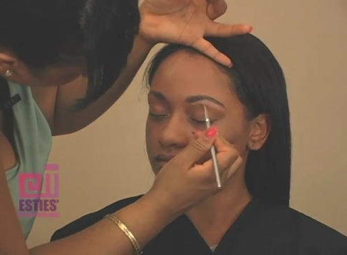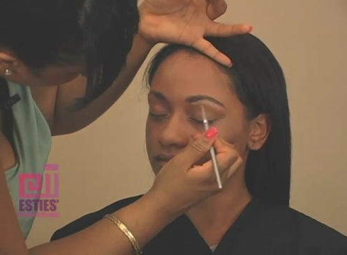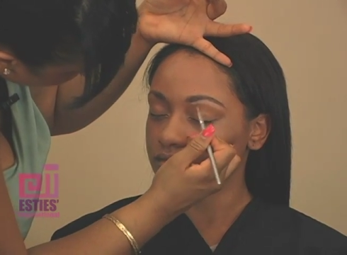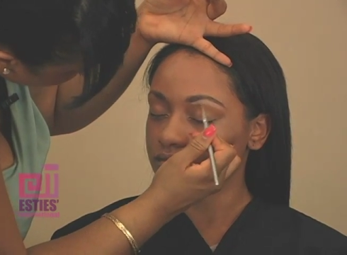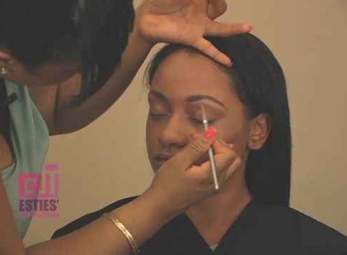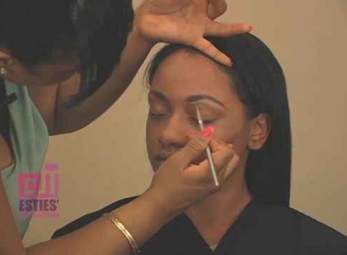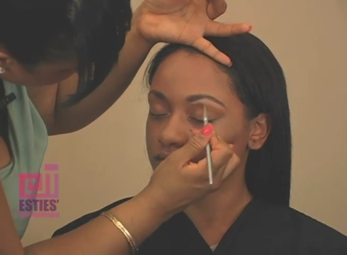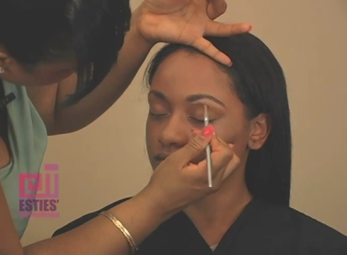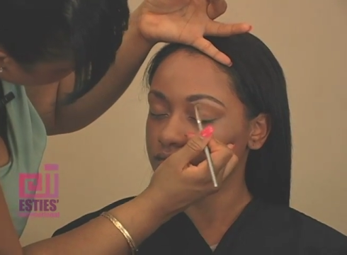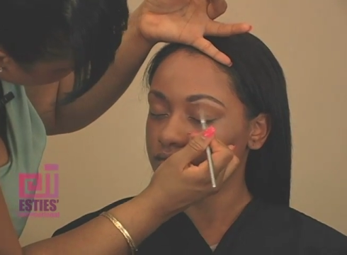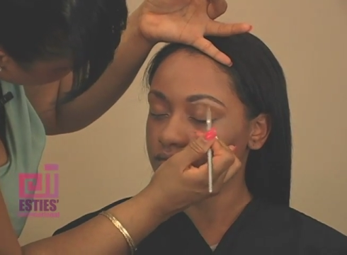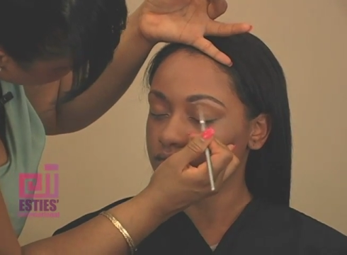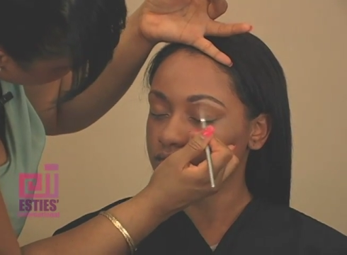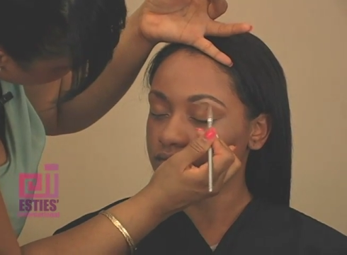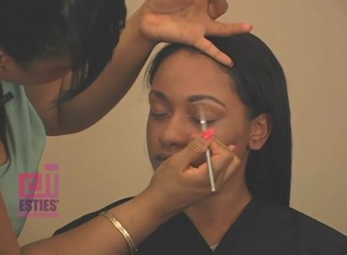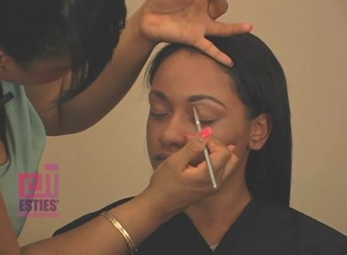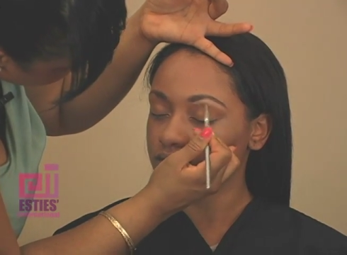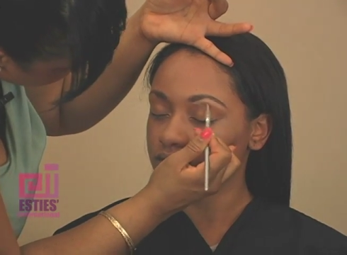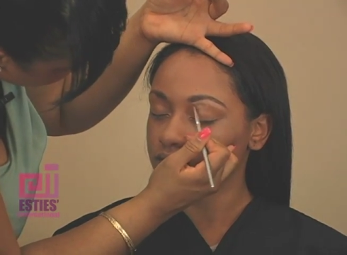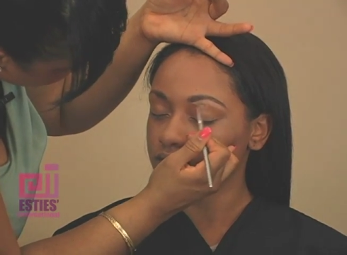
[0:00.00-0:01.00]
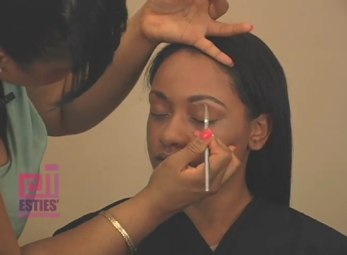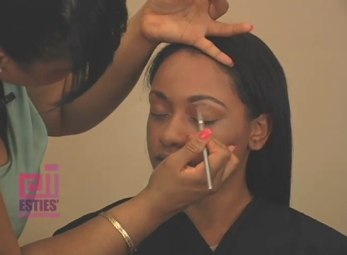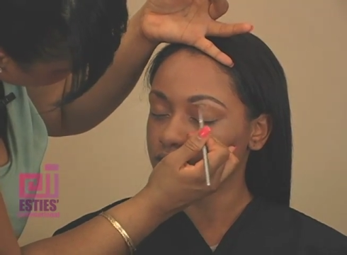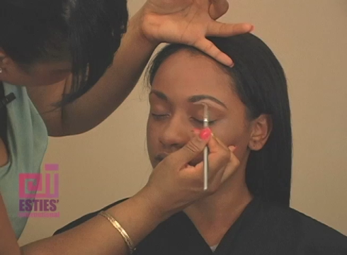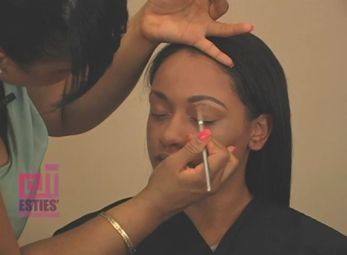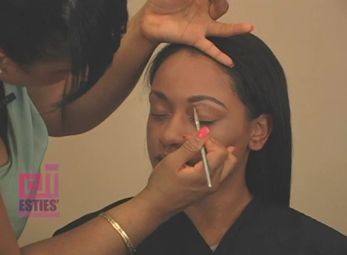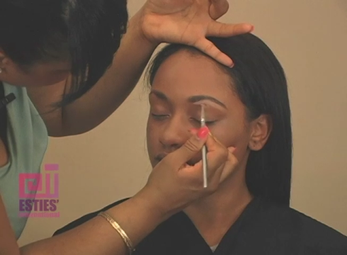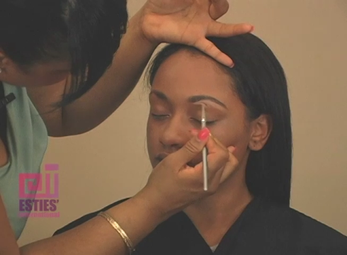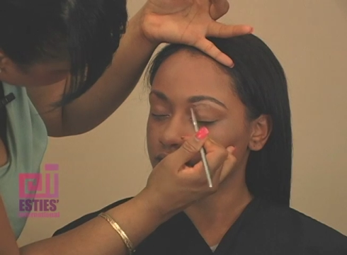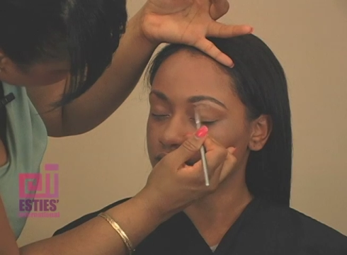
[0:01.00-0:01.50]
and I'm going to highlight that
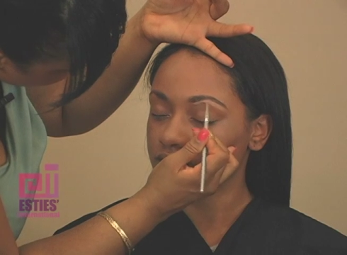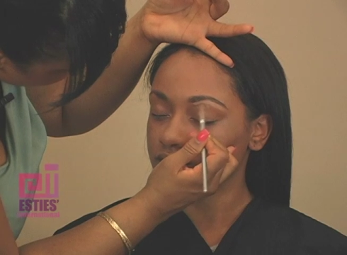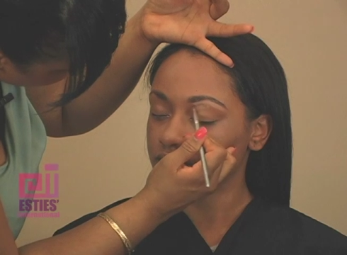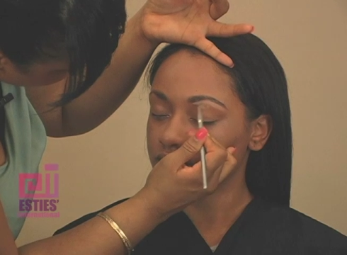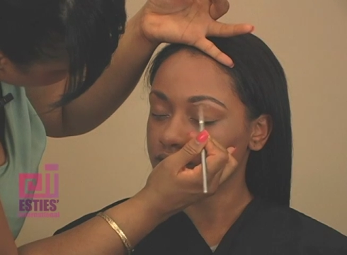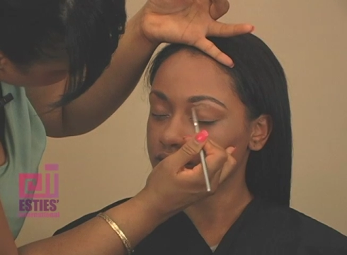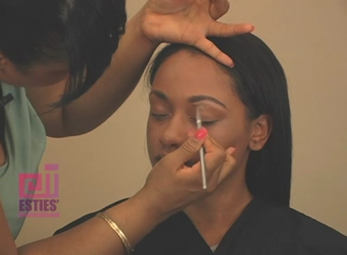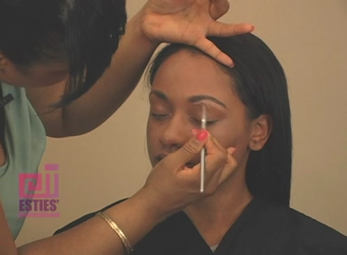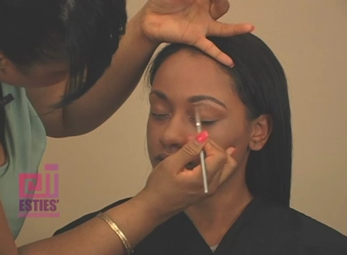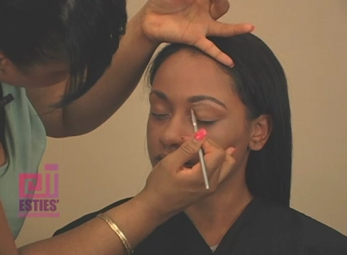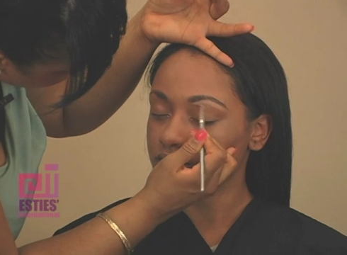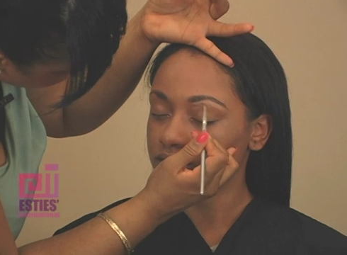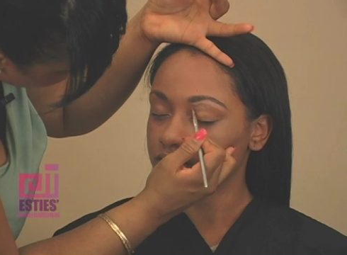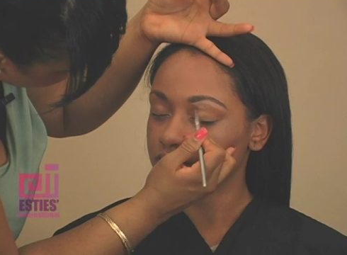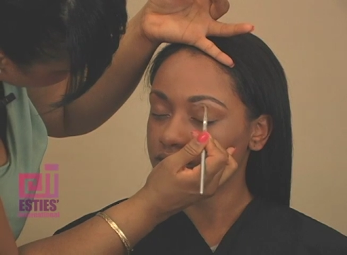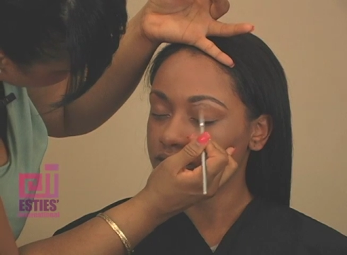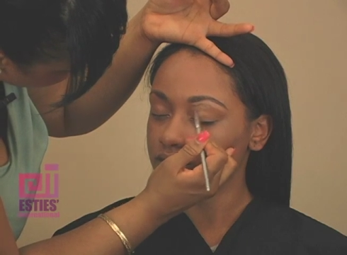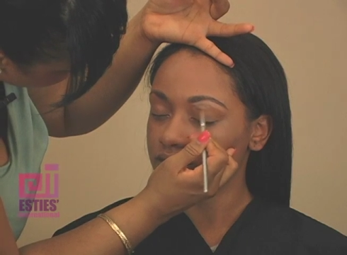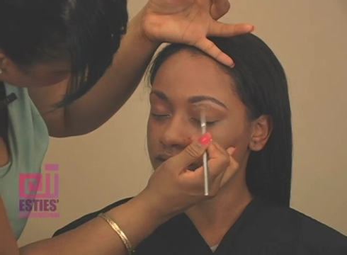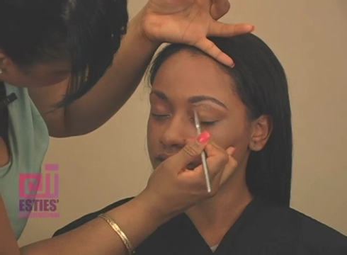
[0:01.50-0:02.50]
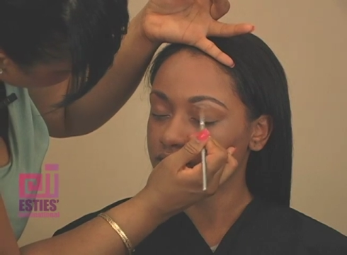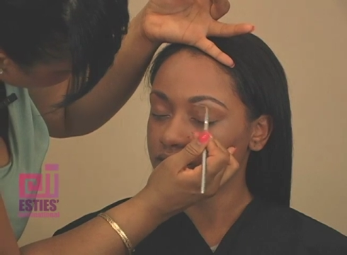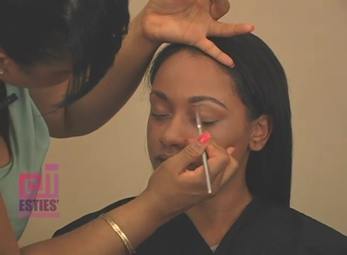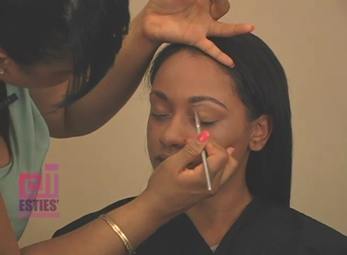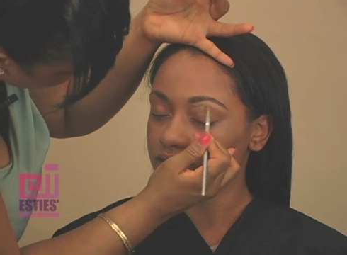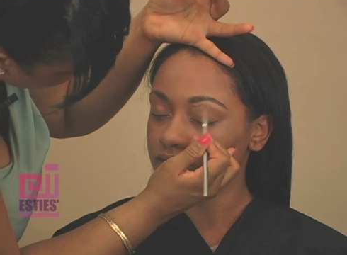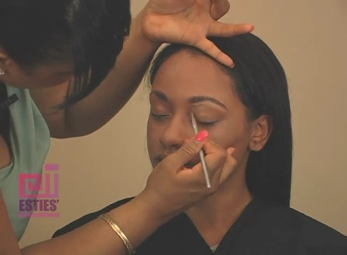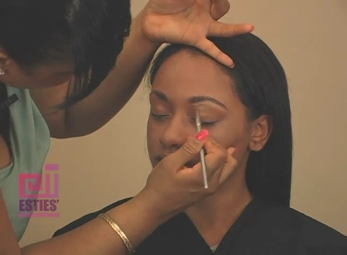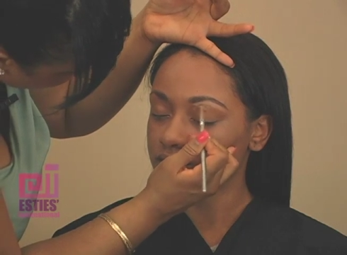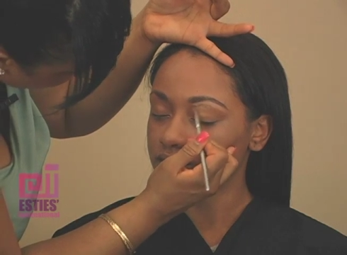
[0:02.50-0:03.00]
area
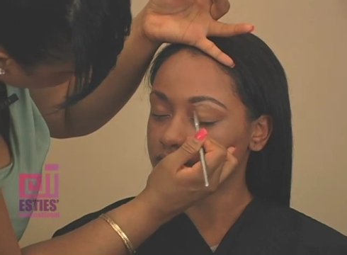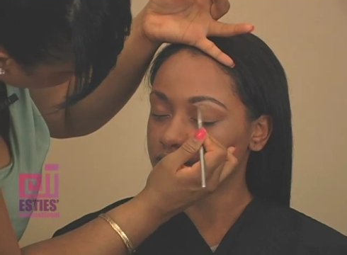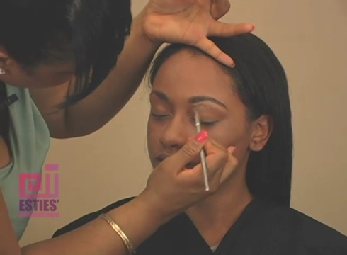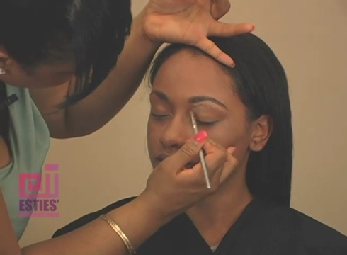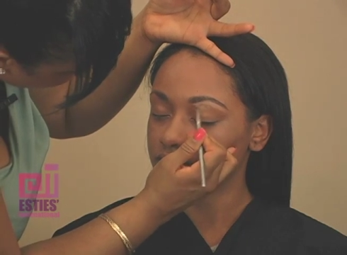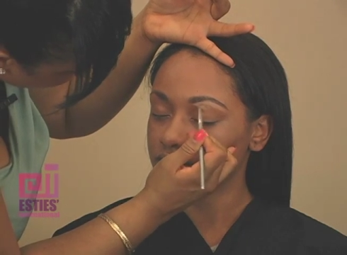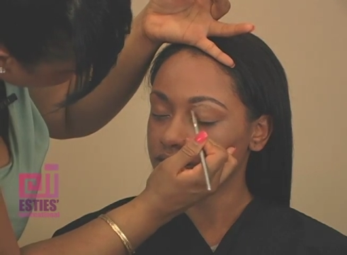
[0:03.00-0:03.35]
as well.